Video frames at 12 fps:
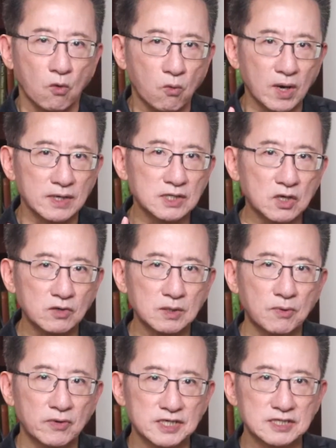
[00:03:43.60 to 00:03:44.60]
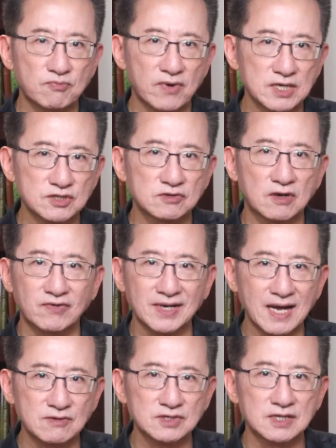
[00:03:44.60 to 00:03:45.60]
One notable expression of
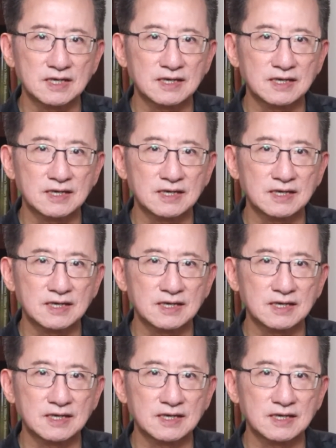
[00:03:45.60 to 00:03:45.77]
county